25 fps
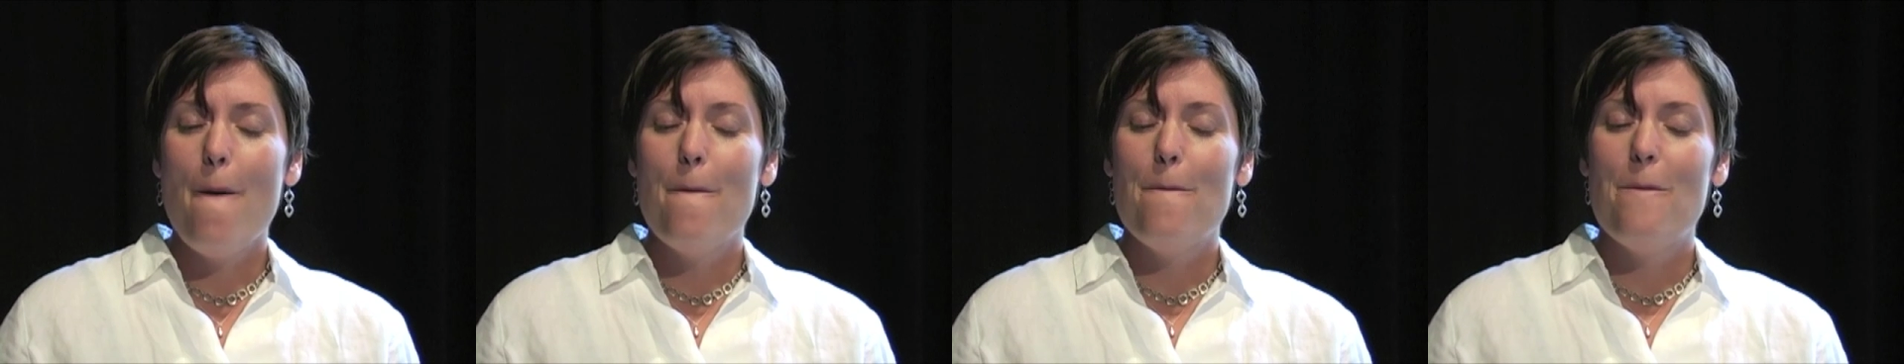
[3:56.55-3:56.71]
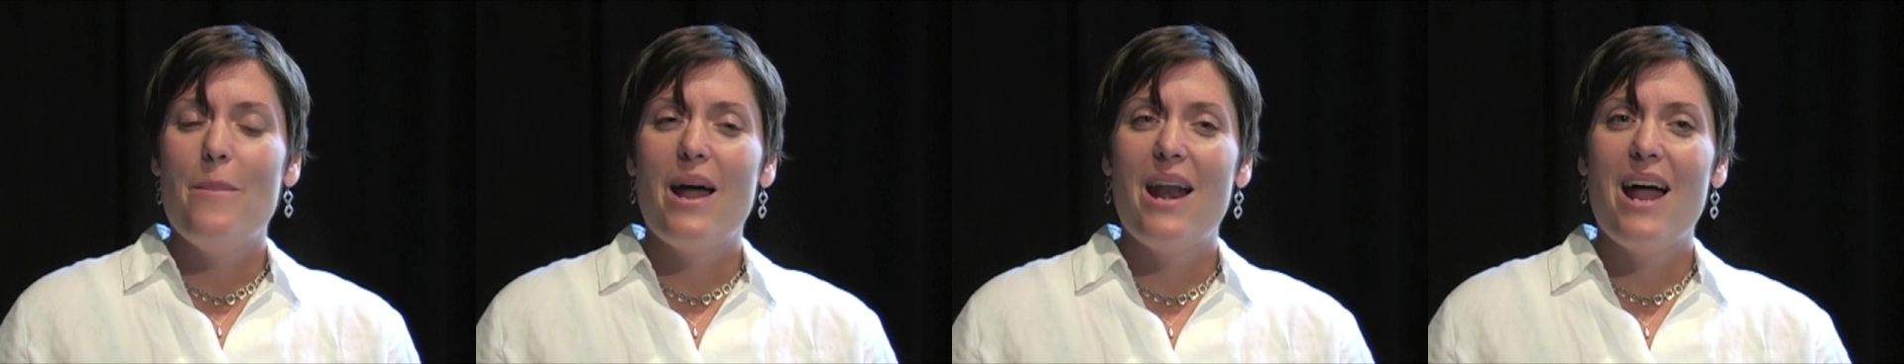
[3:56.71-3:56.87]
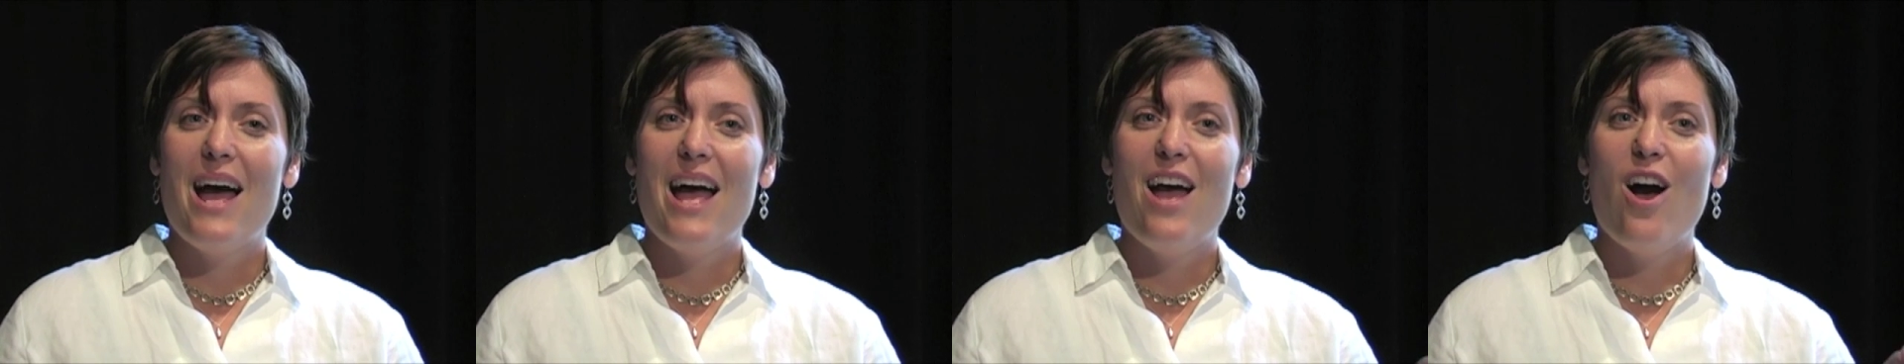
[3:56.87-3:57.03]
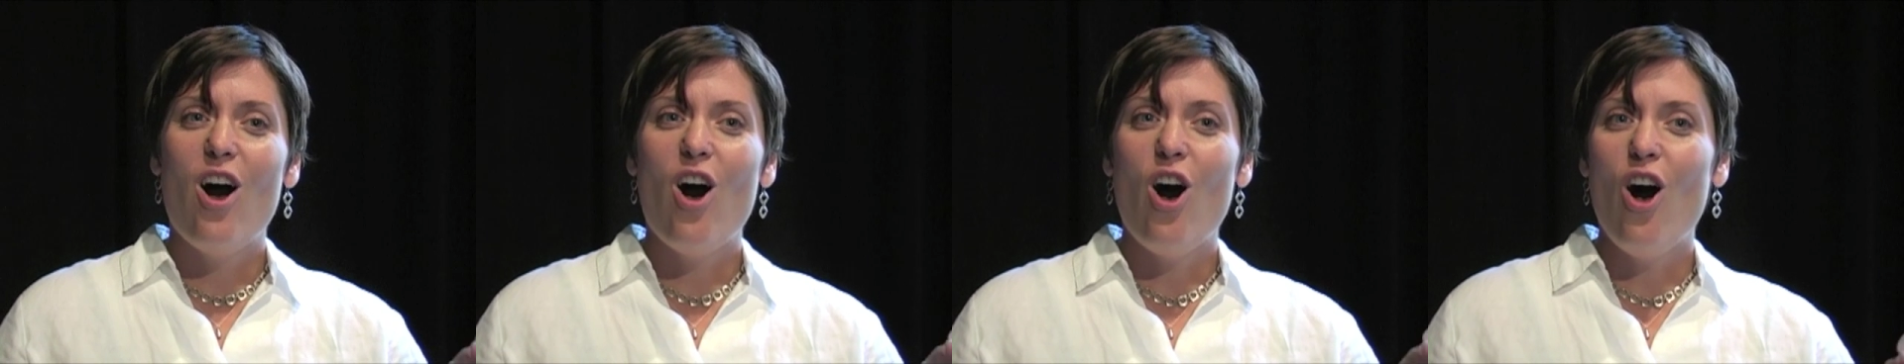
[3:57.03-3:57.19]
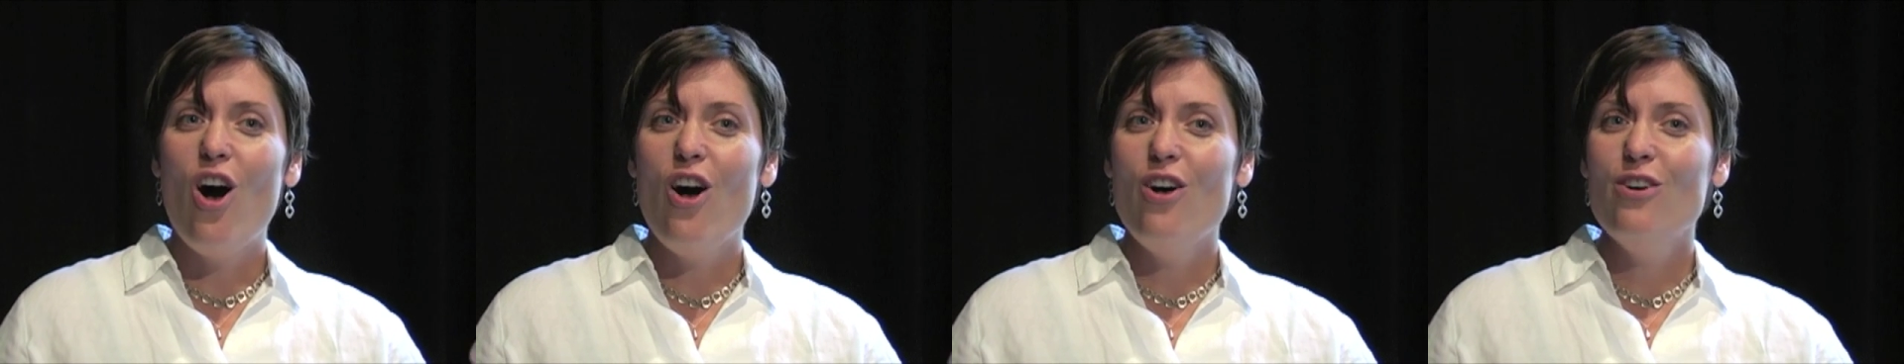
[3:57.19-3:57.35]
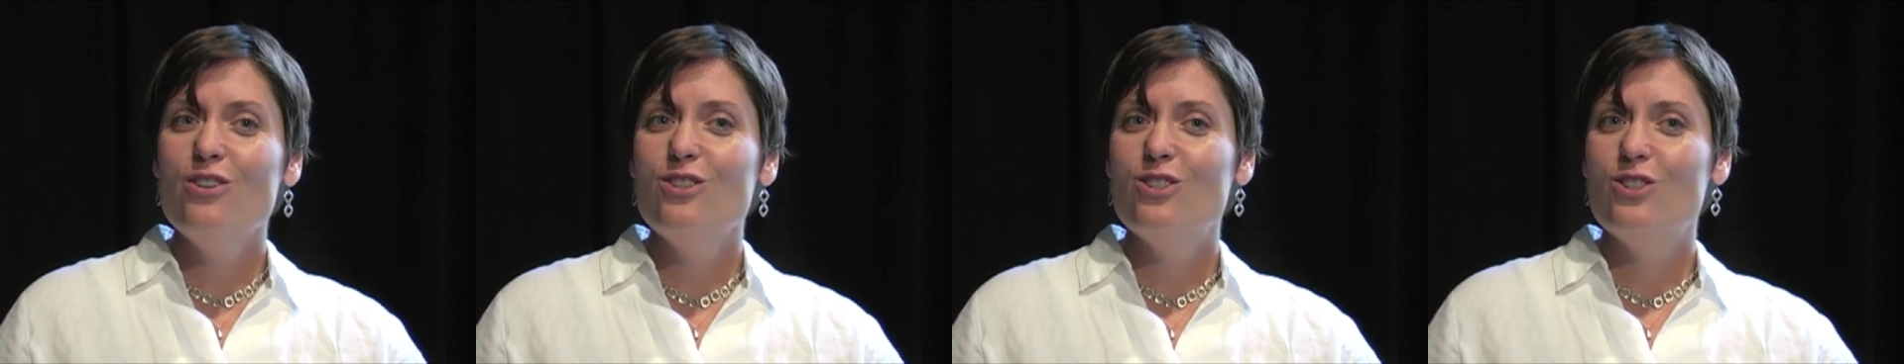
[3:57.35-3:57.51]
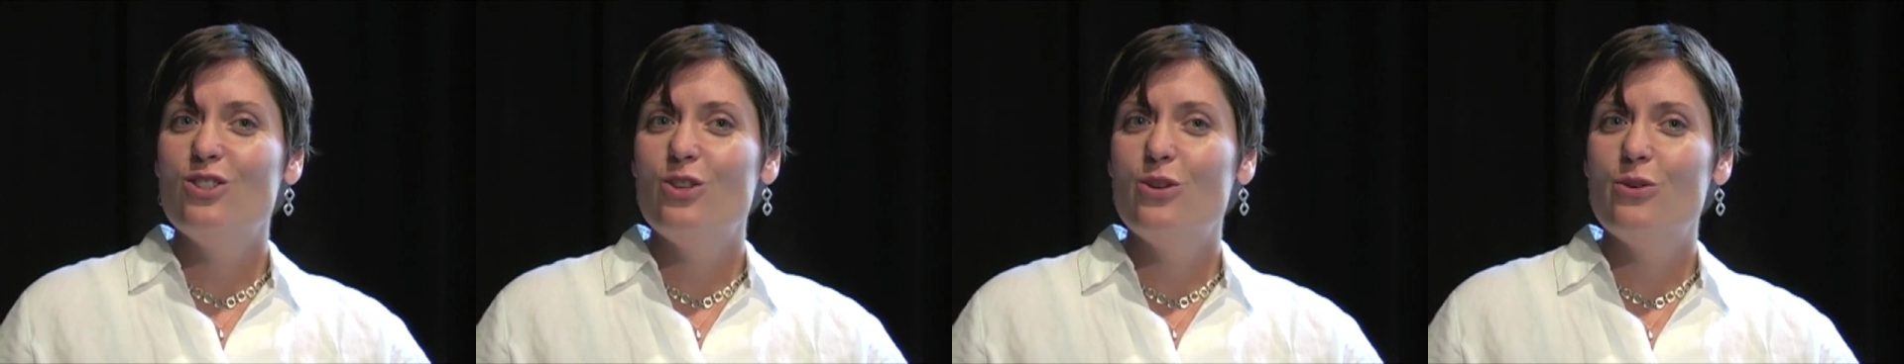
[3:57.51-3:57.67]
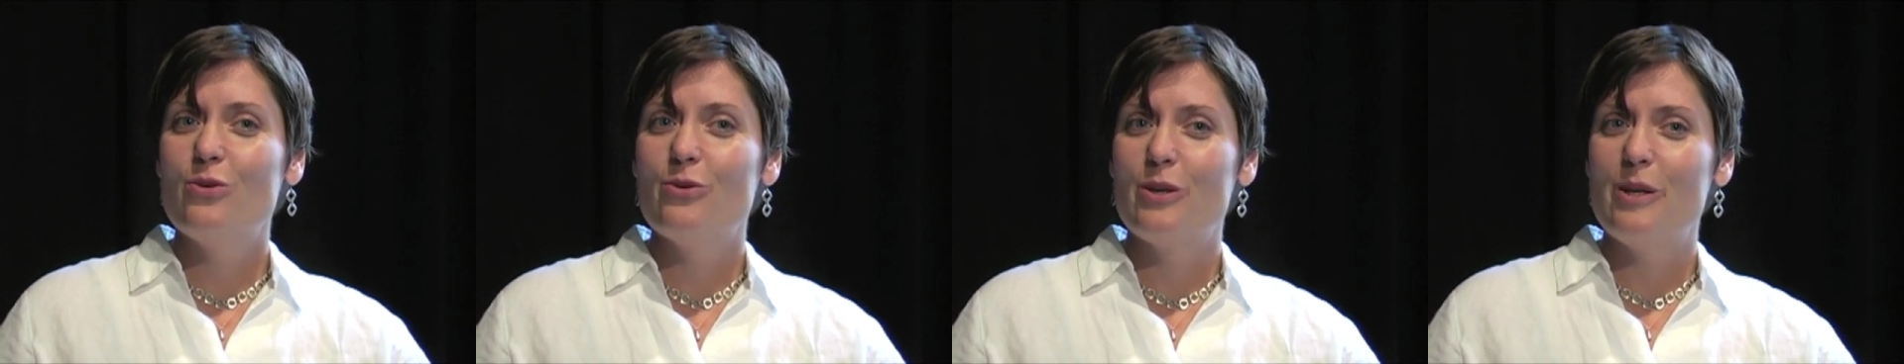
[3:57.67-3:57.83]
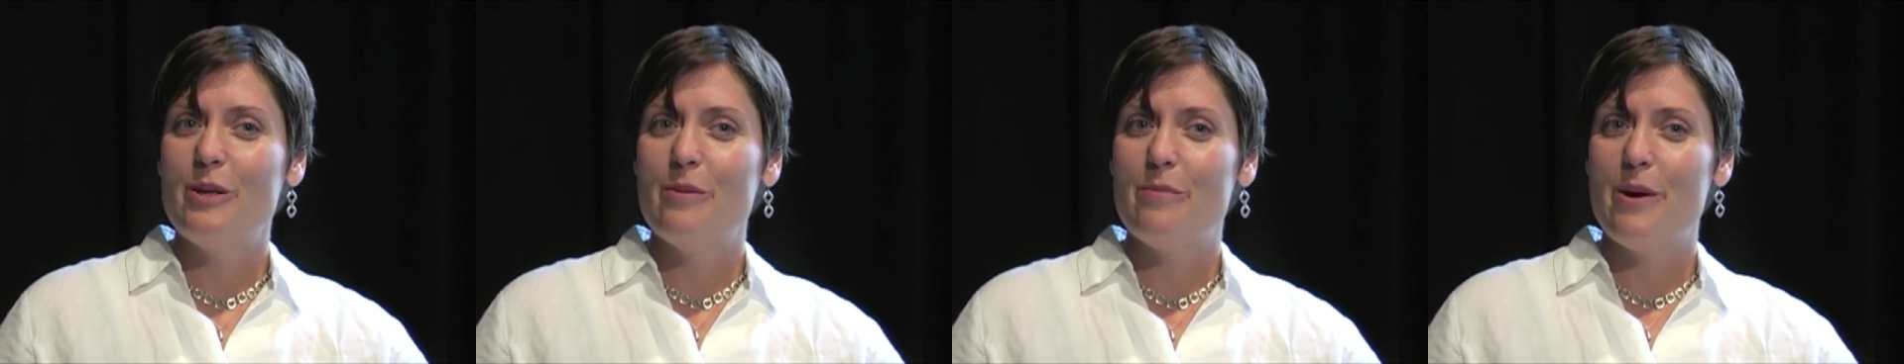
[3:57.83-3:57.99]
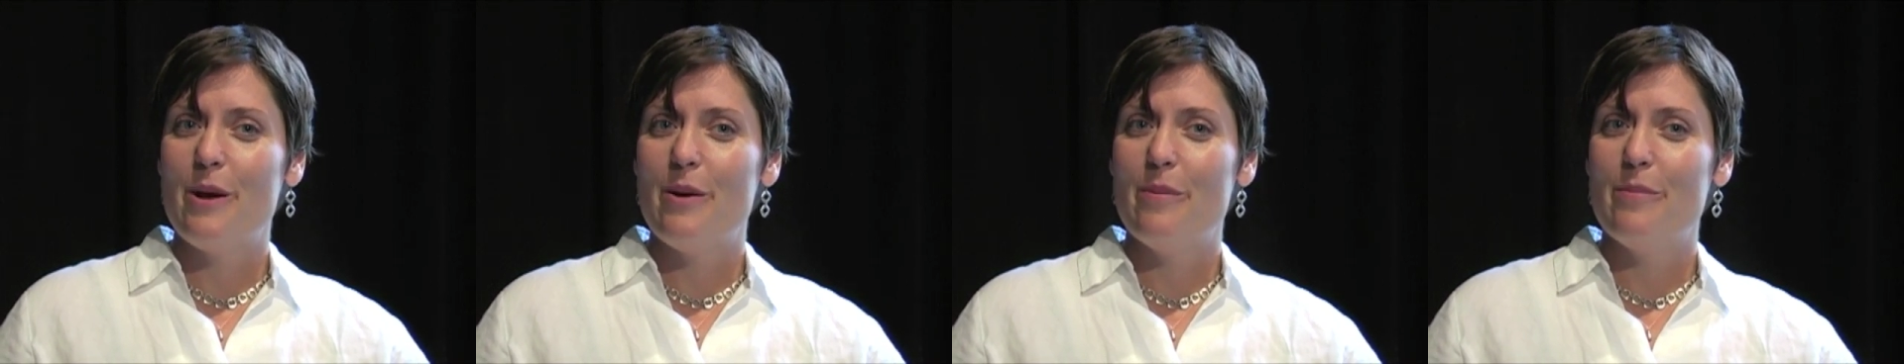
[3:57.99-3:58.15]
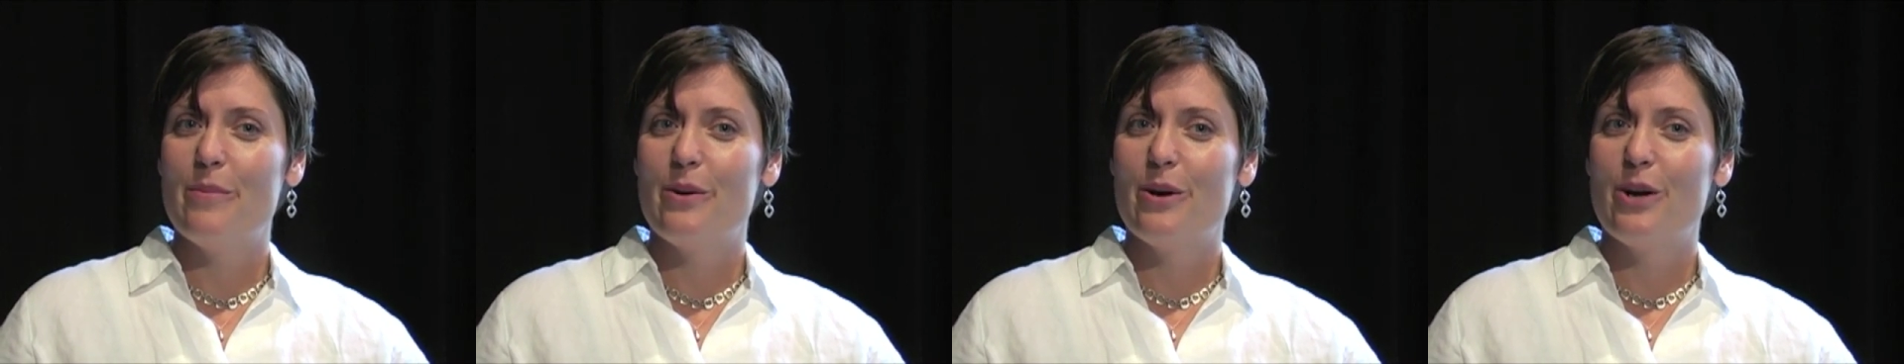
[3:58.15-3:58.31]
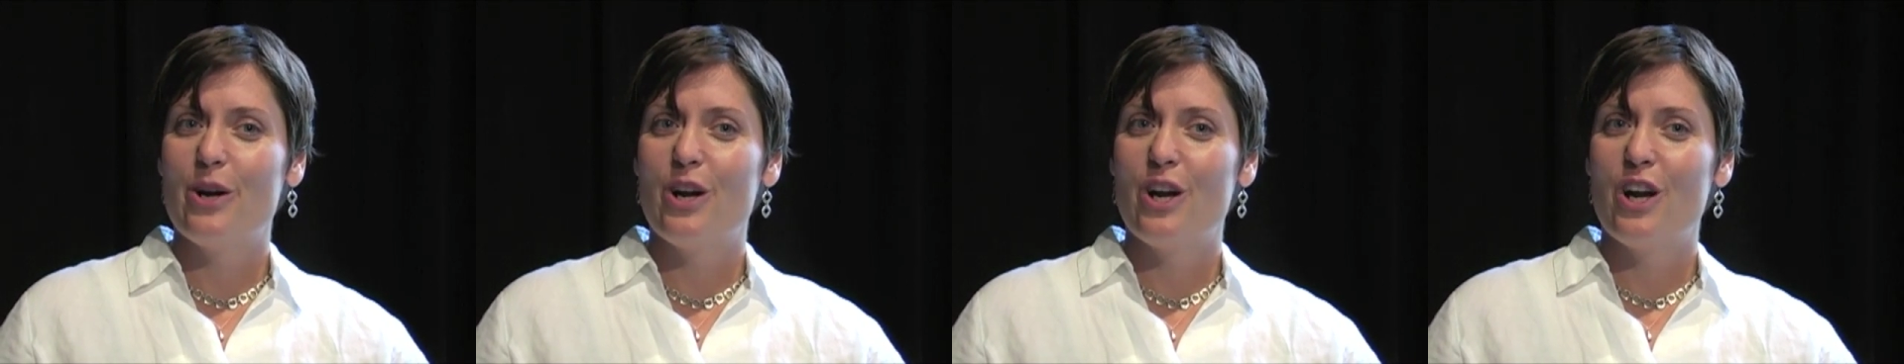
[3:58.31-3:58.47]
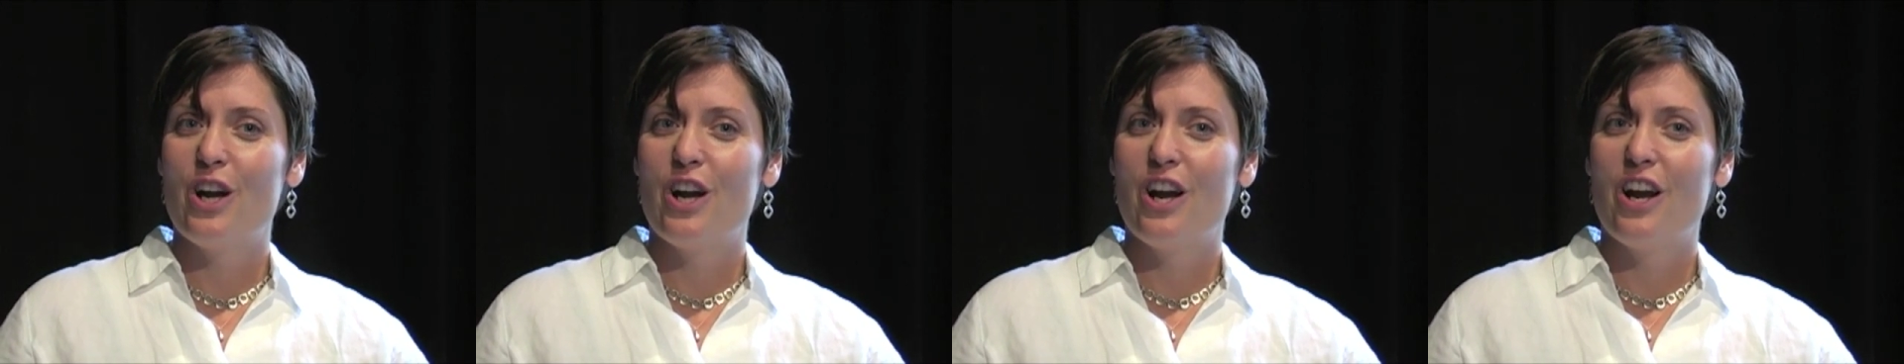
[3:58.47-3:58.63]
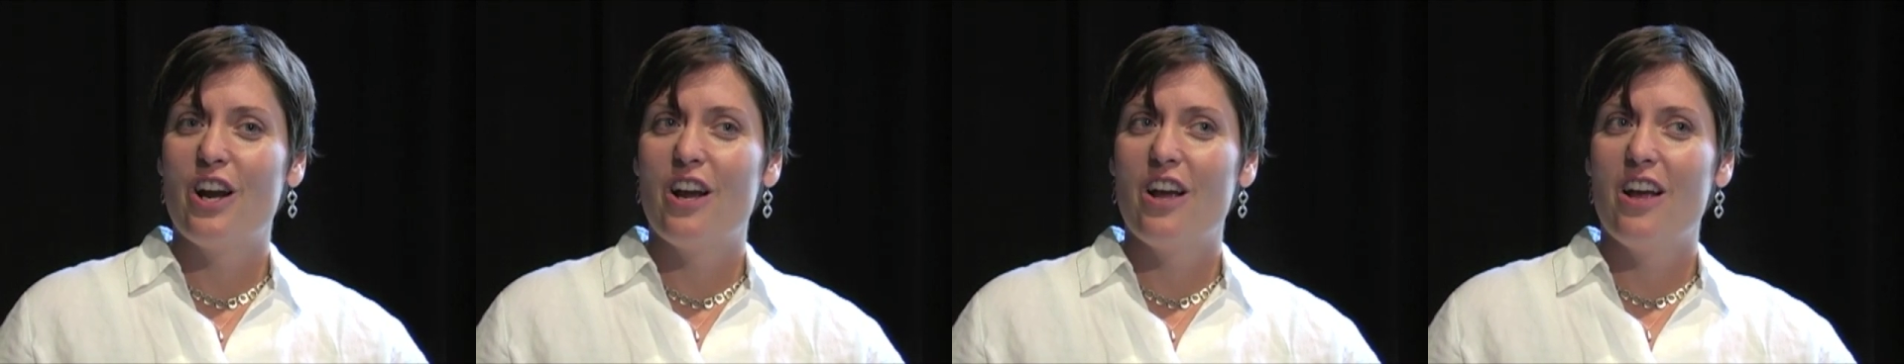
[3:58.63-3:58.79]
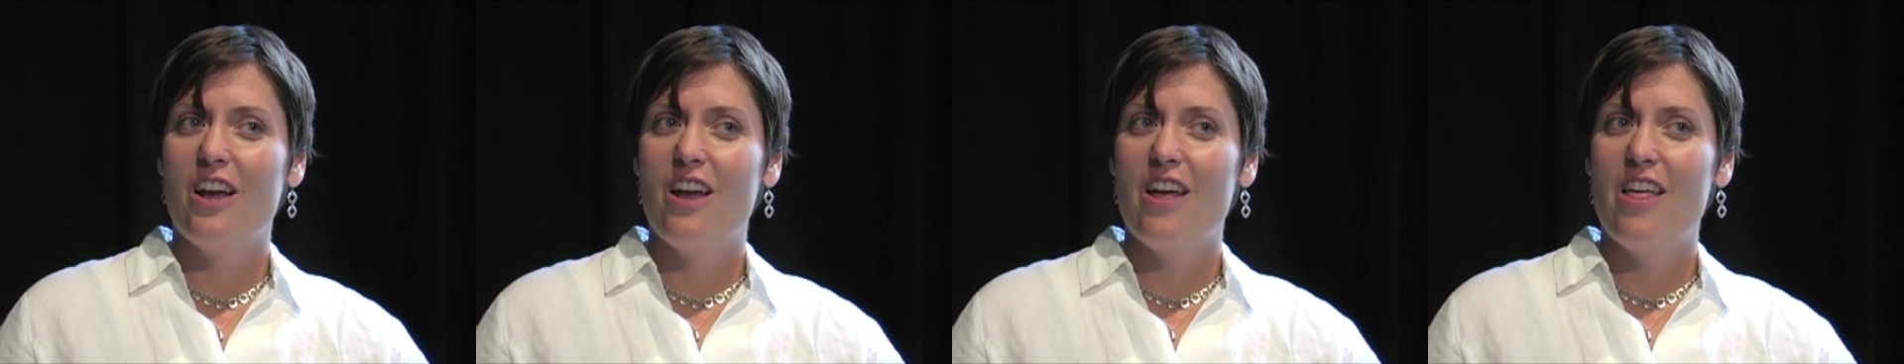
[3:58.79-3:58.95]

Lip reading: But I also remember